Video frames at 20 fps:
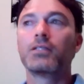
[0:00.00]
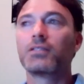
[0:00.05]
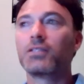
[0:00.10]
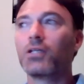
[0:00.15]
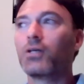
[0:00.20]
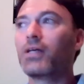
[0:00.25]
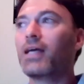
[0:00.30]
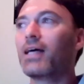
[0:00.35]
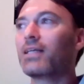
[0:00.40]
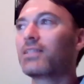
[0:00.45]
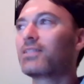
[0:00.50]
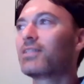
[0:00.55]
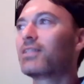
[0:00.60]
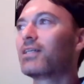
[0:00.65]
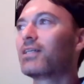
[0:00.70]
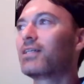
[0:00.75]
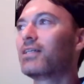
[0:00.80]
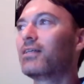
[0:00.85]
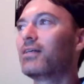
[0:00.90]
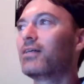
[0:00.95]
So yes,
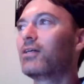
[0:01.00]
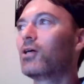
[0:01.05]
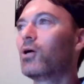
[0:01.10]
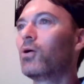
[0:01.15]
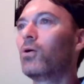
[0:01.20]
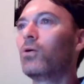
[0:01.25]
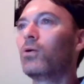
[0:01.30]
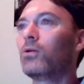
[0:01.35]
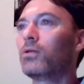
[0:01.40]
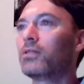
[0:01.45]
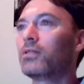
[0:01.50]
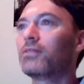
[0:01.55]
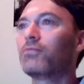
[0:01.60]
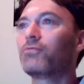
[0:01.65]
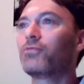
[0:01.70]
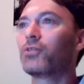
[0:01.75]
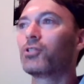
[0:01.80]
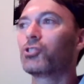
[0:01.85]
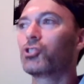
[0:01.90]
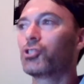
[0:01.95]
the goal,
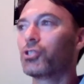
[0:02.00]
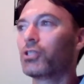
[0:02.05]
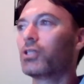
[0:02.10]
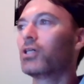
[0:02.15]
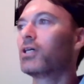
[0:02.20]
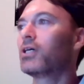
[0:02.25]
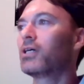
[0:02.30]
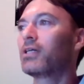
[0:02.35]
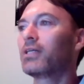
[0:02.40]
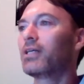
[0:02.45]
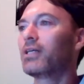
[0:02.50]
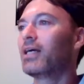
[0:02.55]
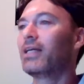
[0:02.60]
sure,